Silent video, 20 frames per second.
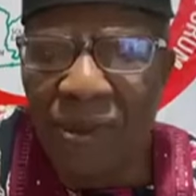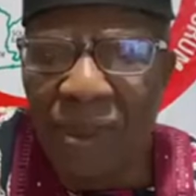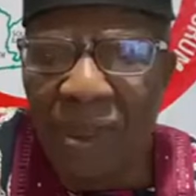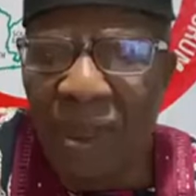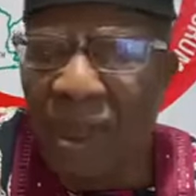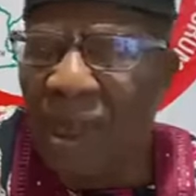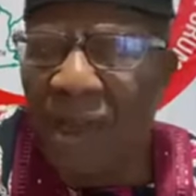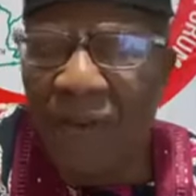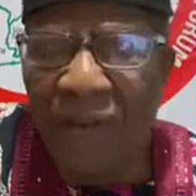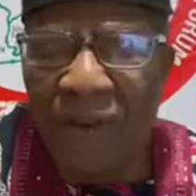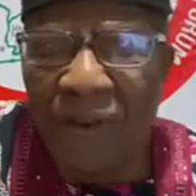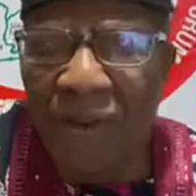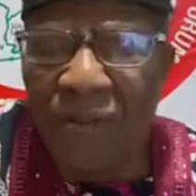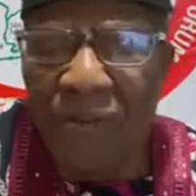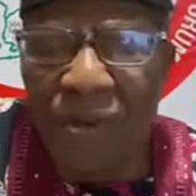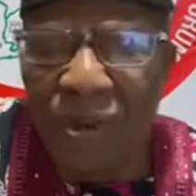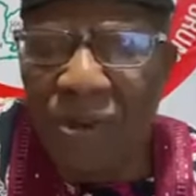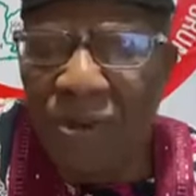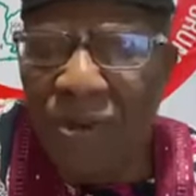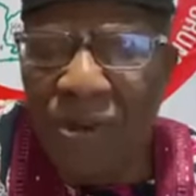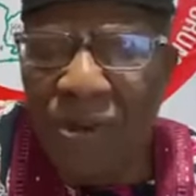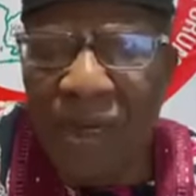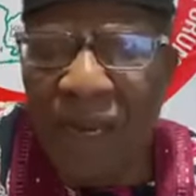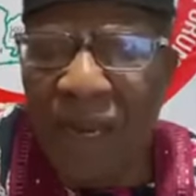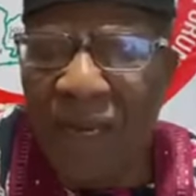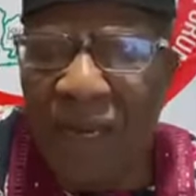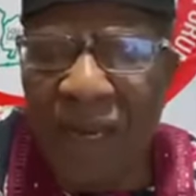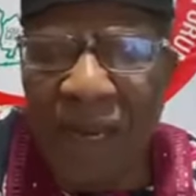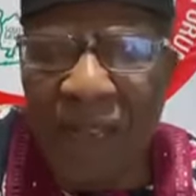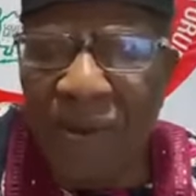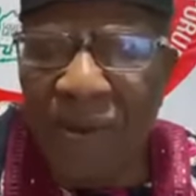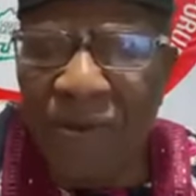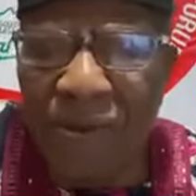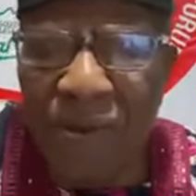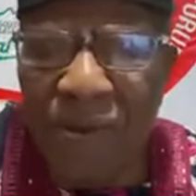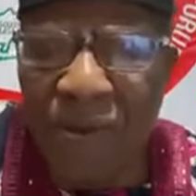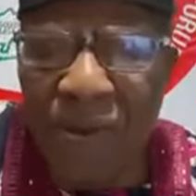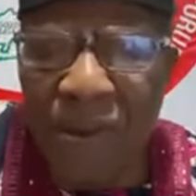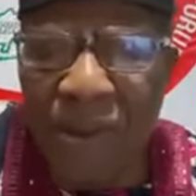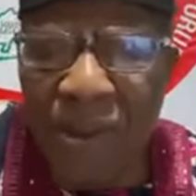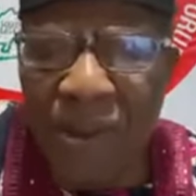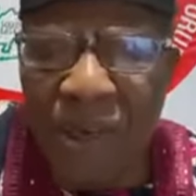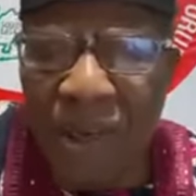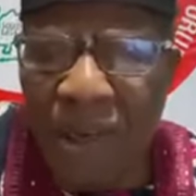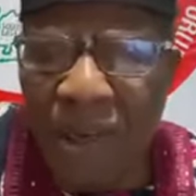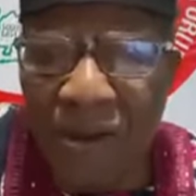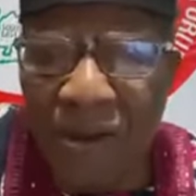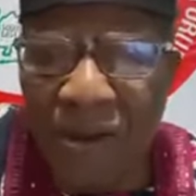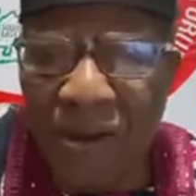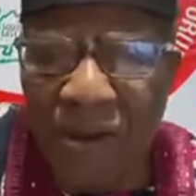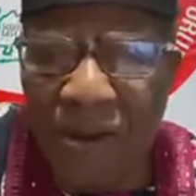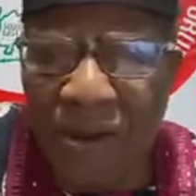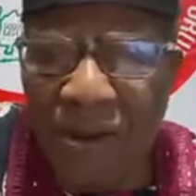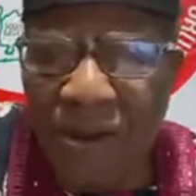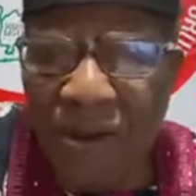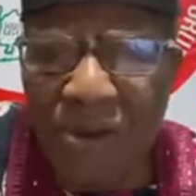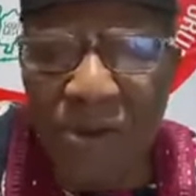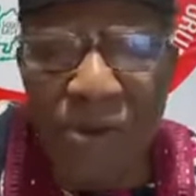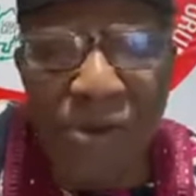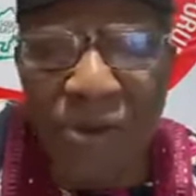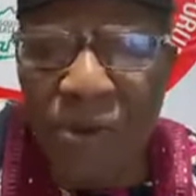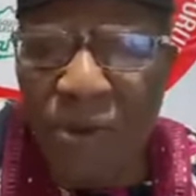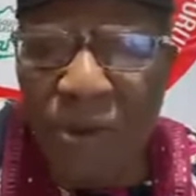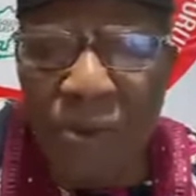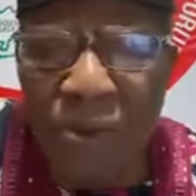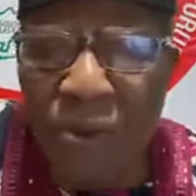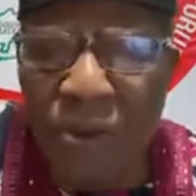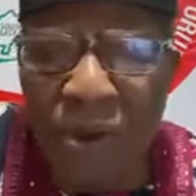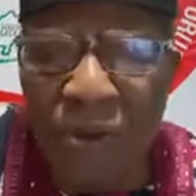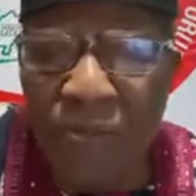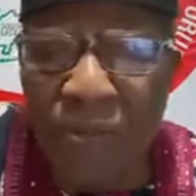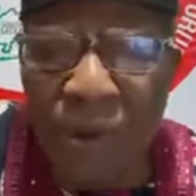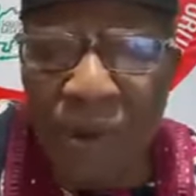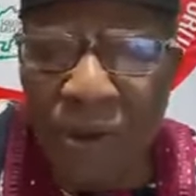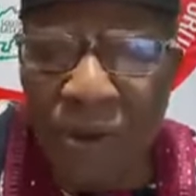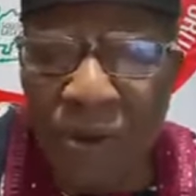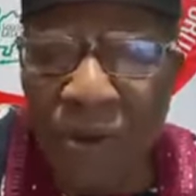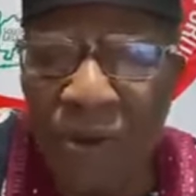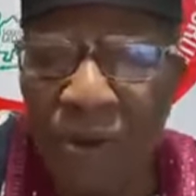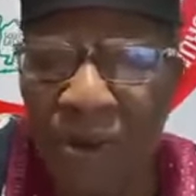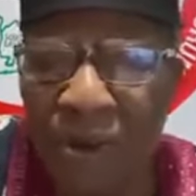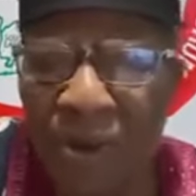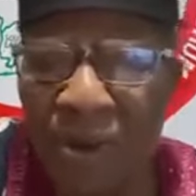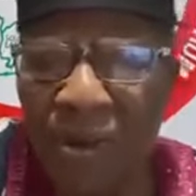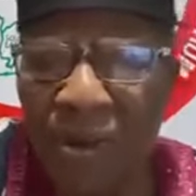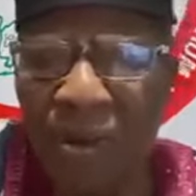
They have gone beyond that level. Go to the world beyond.